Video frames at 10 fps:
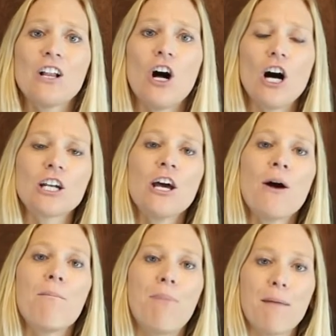clogged
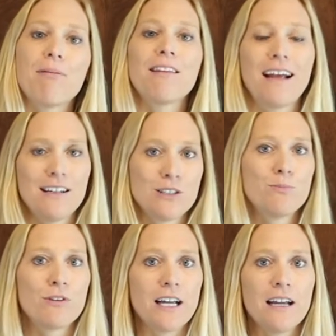by plant
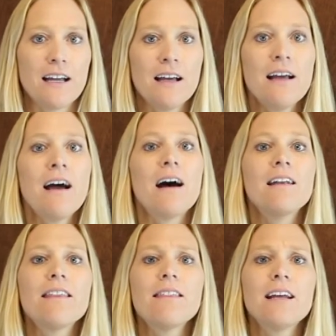debris.
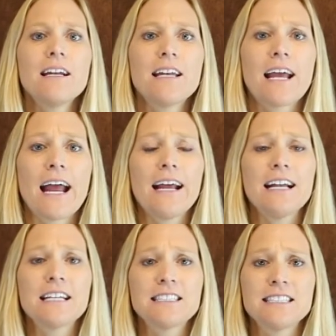Another thing to take
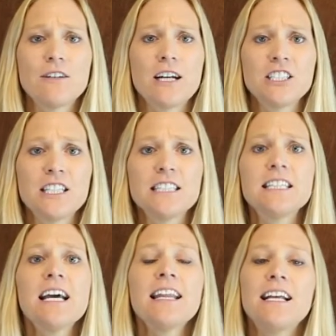into consideration
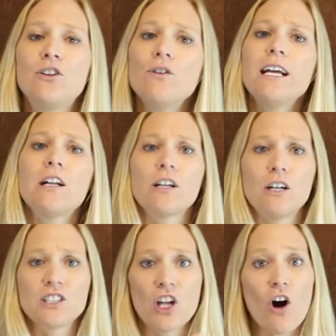is they do need
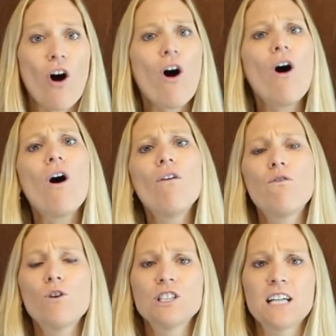clearance on all
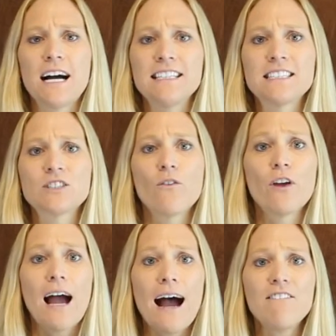four sides, so if
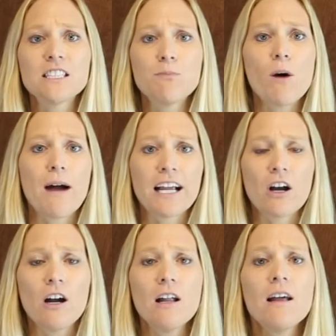you have a small
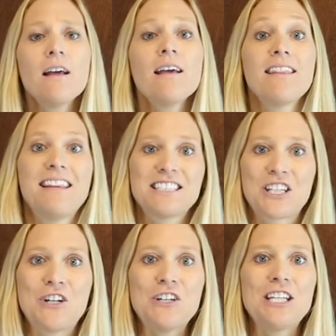backyard,
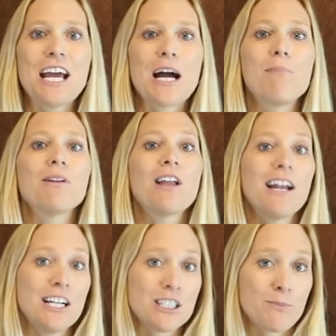this could take up a
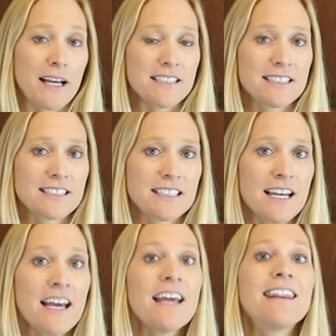lot of your space.
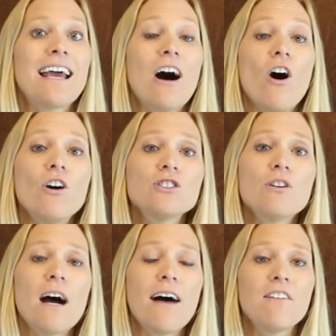They
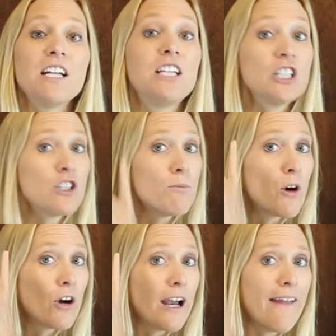also have an additional
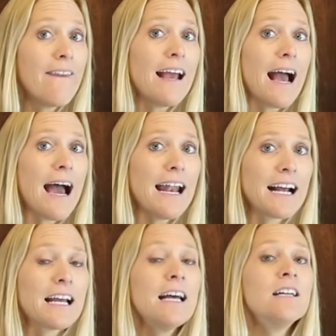motor in the
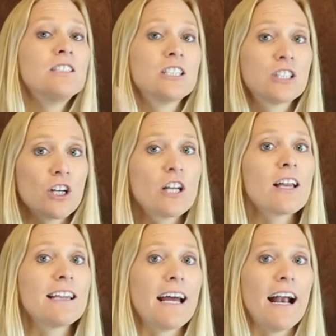attic to
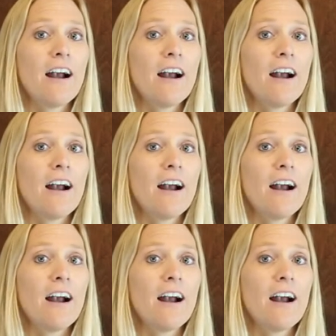circulate the